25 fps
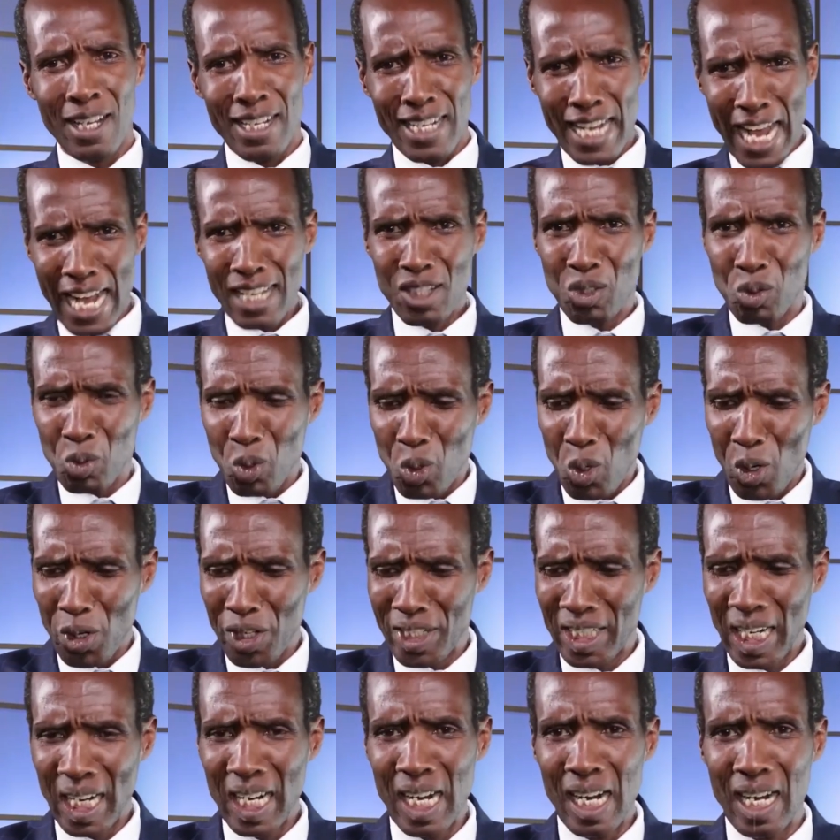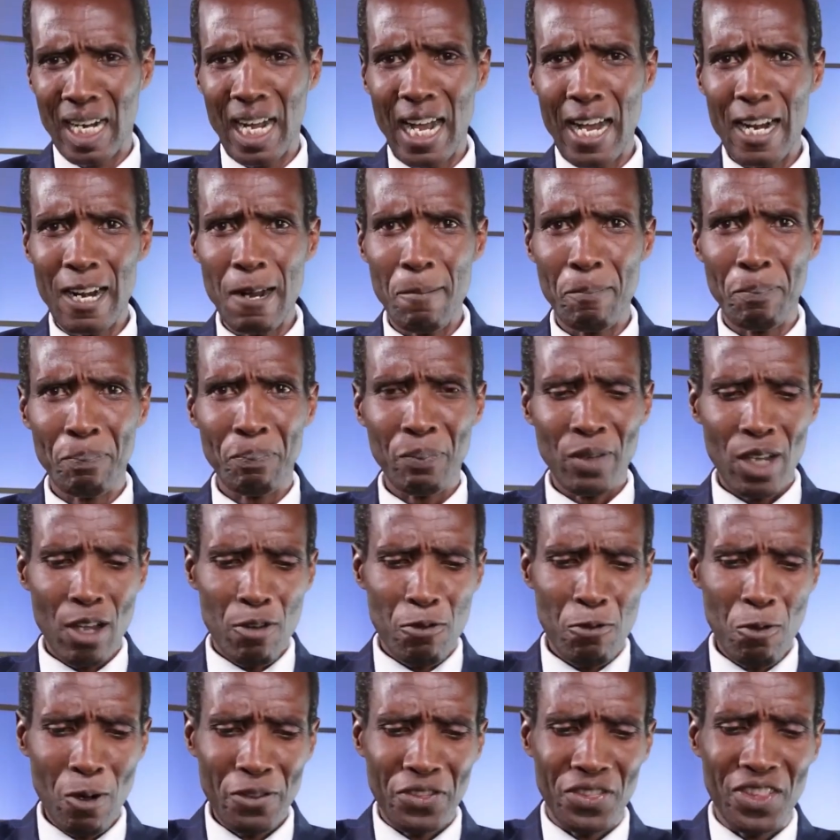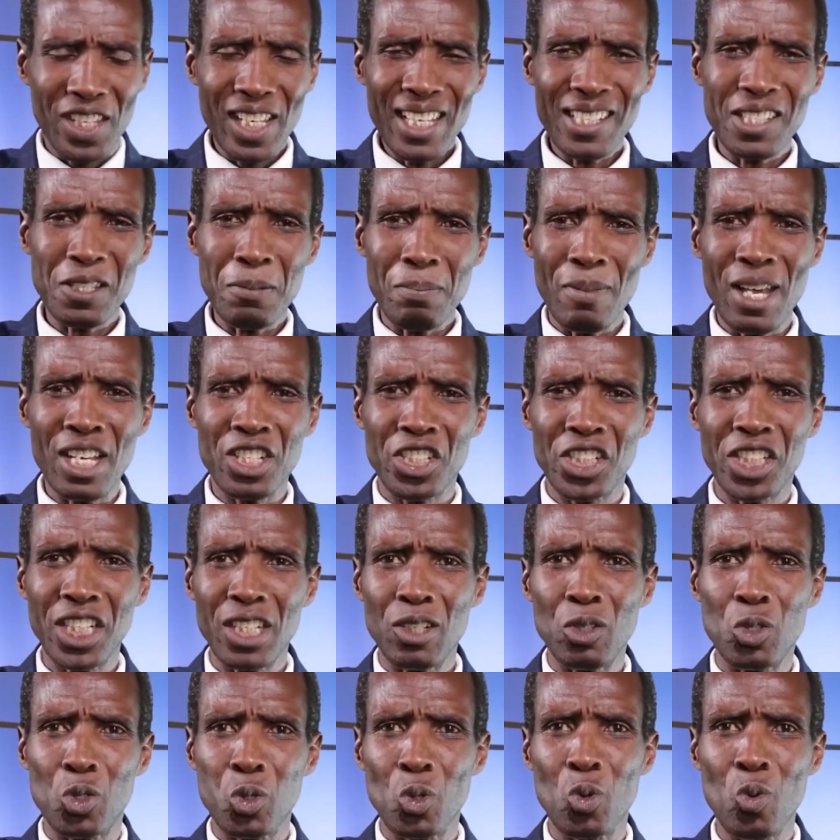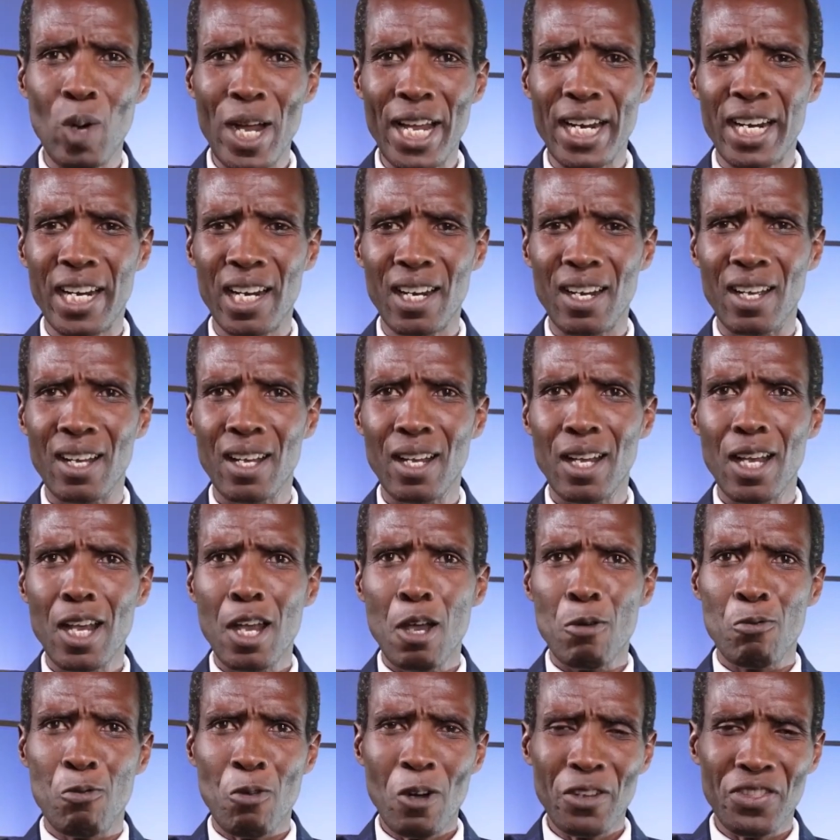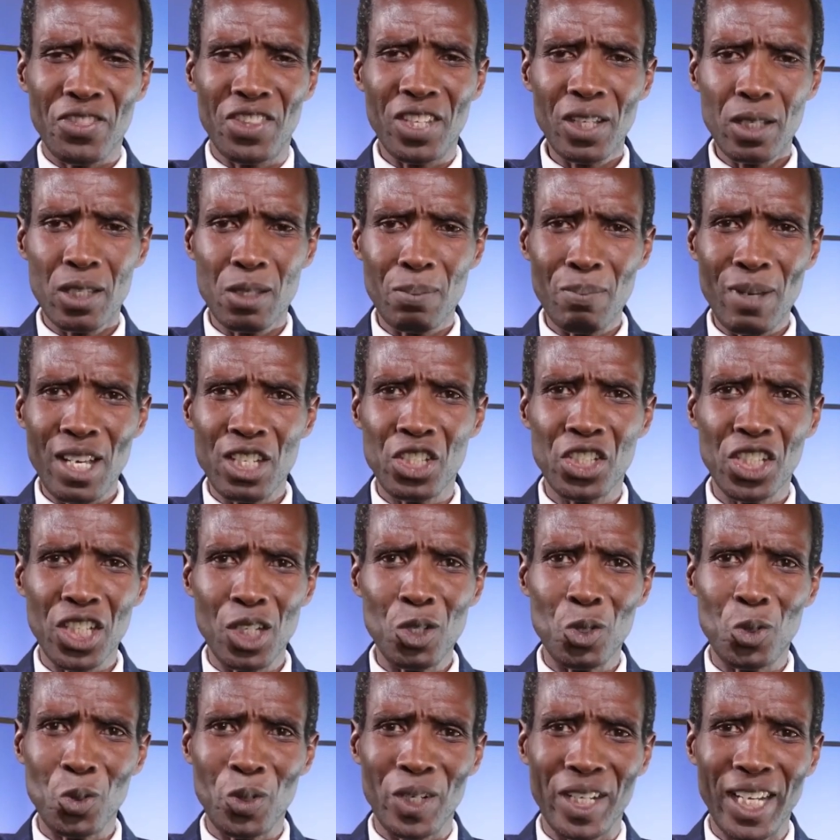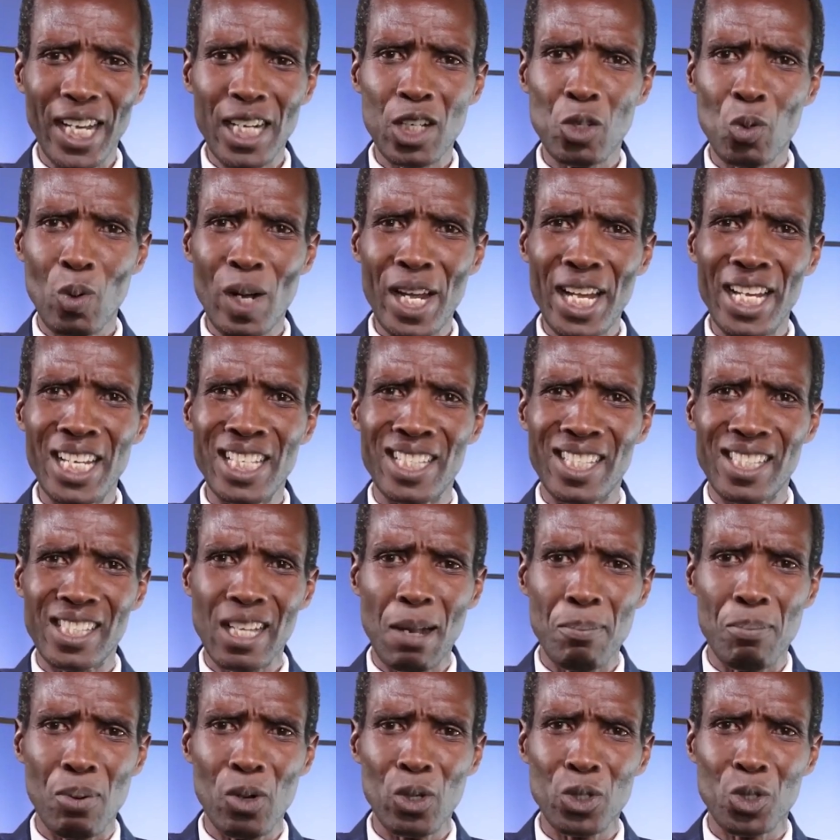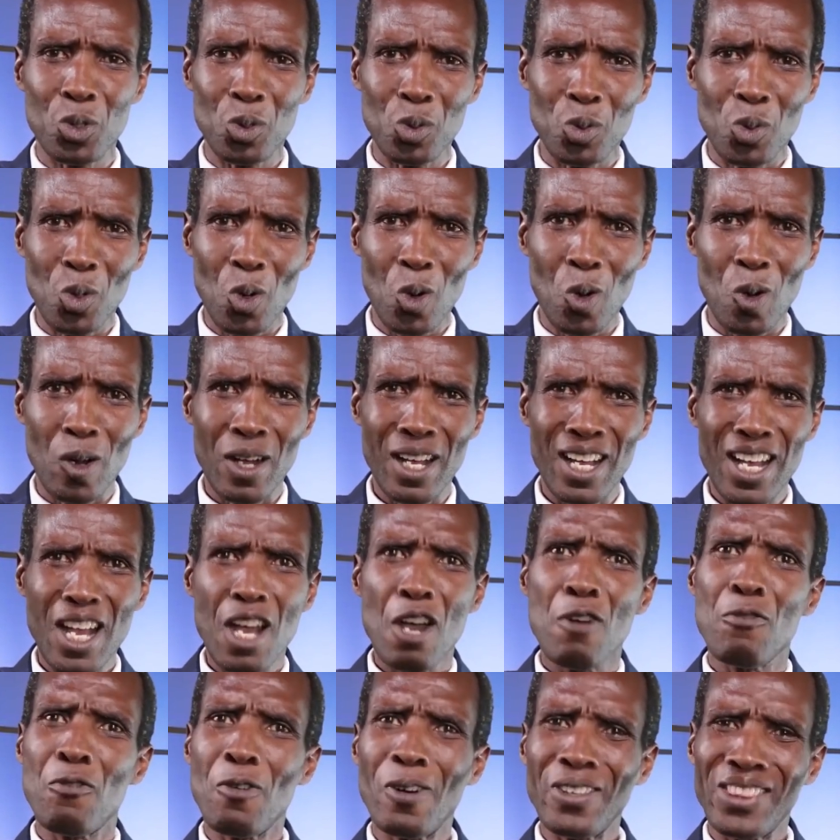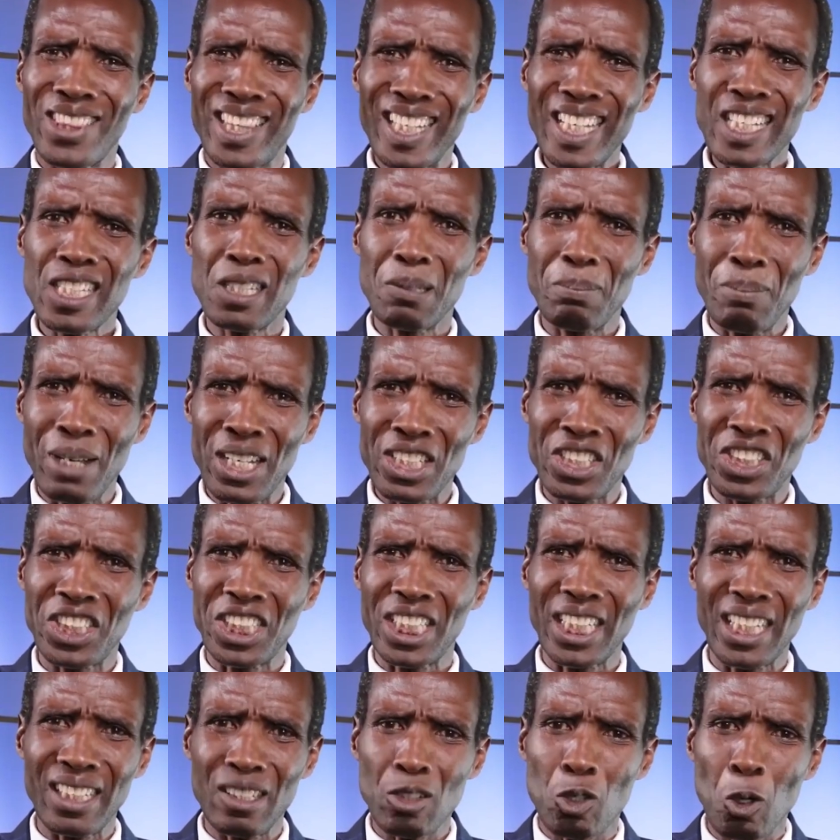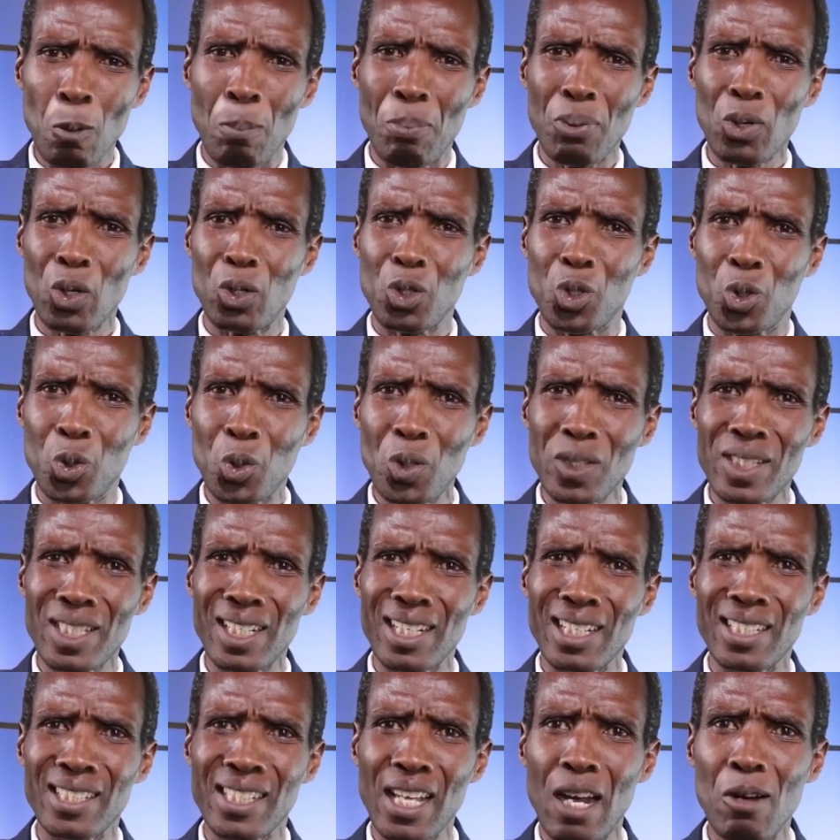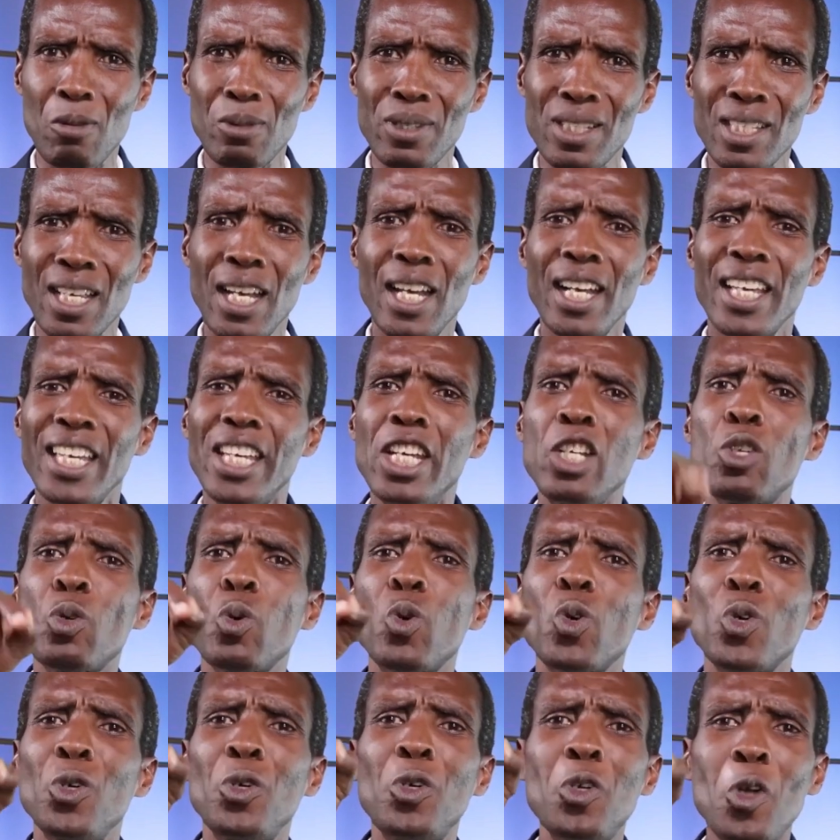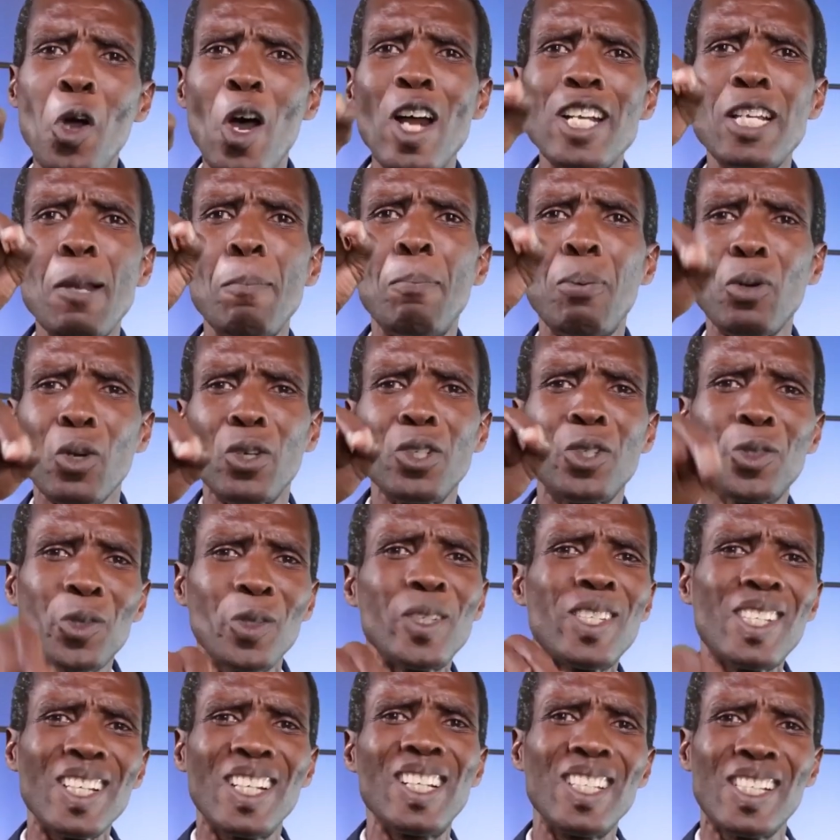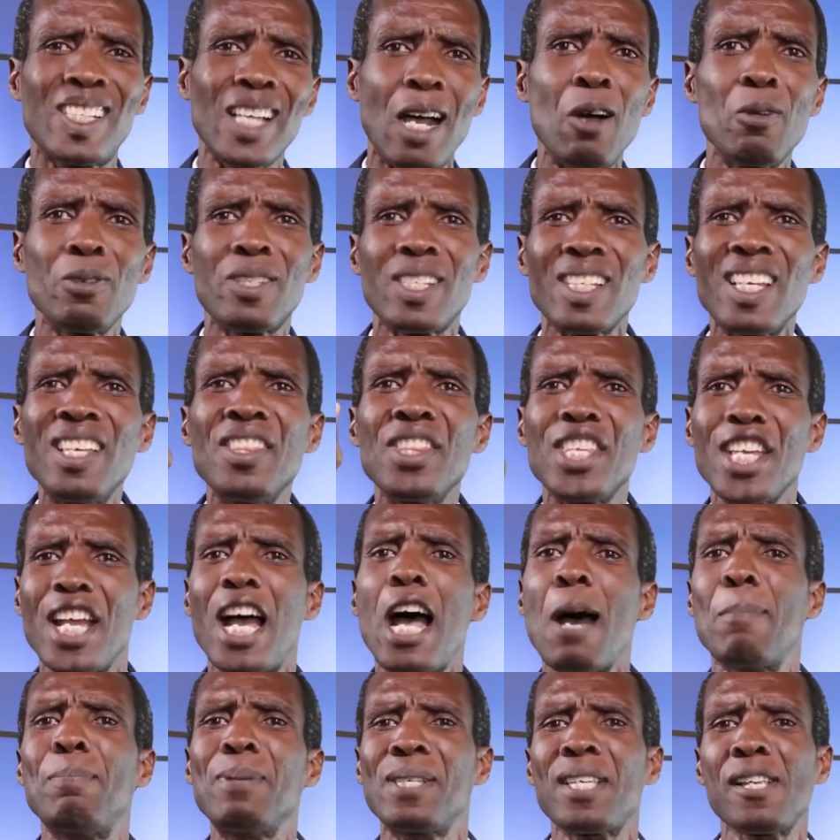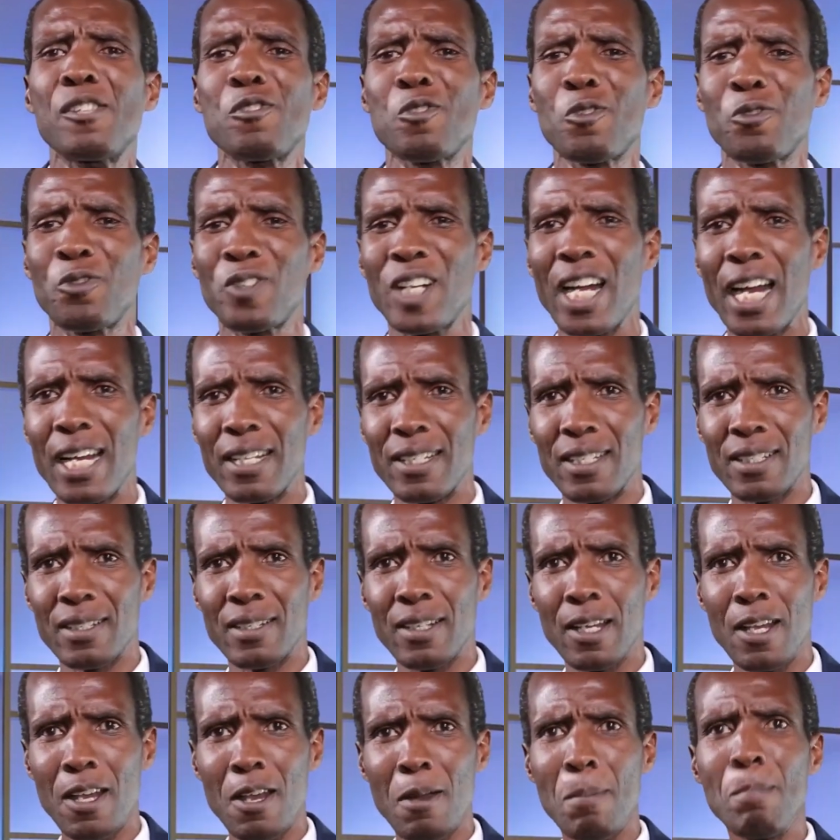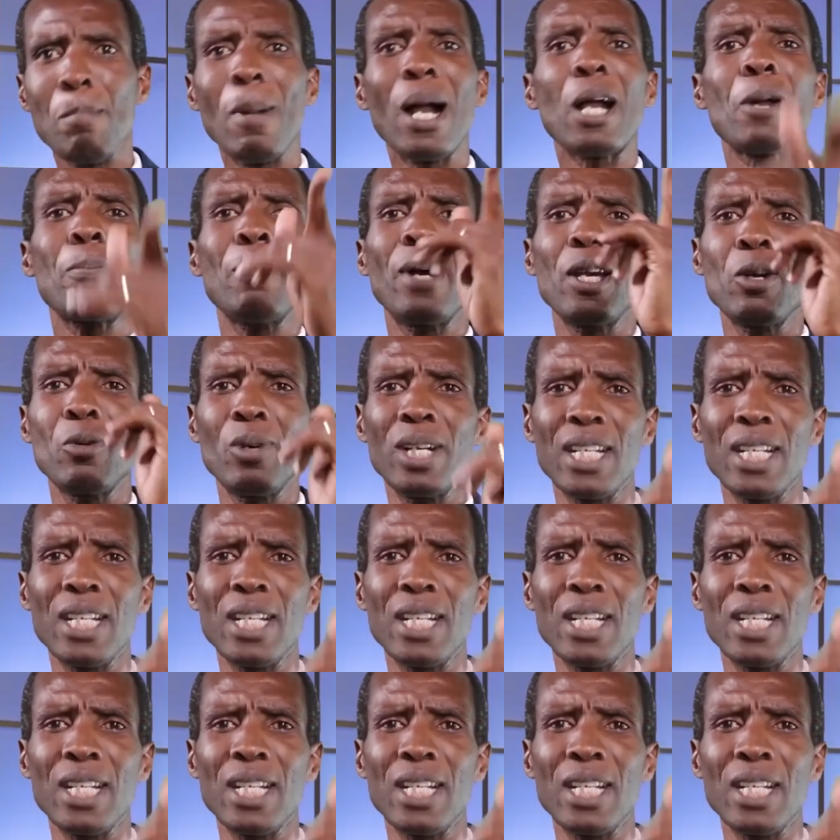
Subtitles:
nhasi unoitakagara, for this machine to work, for this machine to get where it's supposed to go, for this machine to produce results, it will not produce results in the absence of God. Mark my